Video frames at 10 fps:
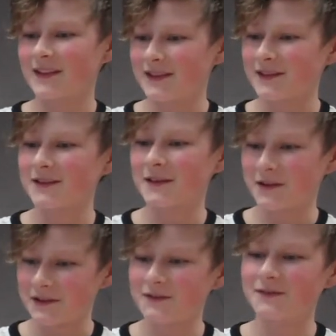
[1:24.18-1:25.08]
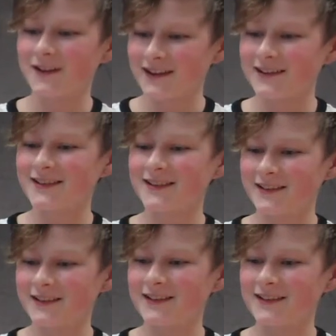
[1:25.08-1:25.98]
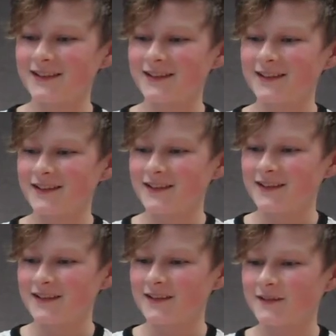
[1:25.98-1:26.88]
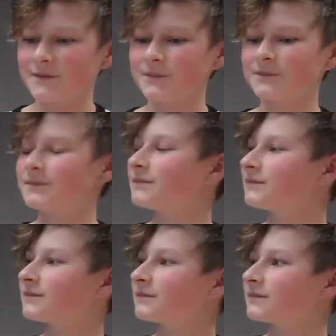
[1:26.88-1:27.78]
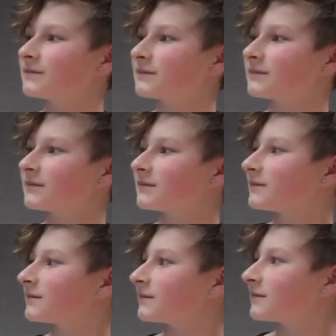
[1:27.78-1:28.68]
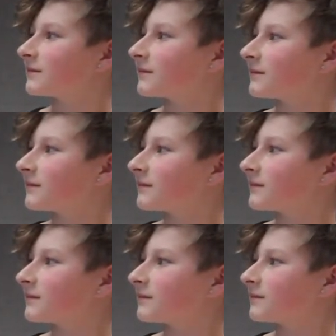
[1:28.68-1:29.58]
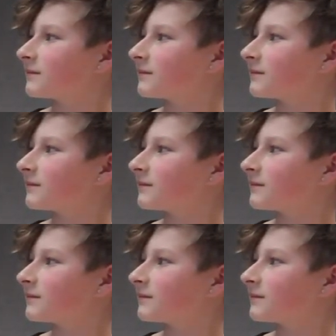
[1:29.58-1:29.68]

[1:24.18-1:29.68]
(not speaking)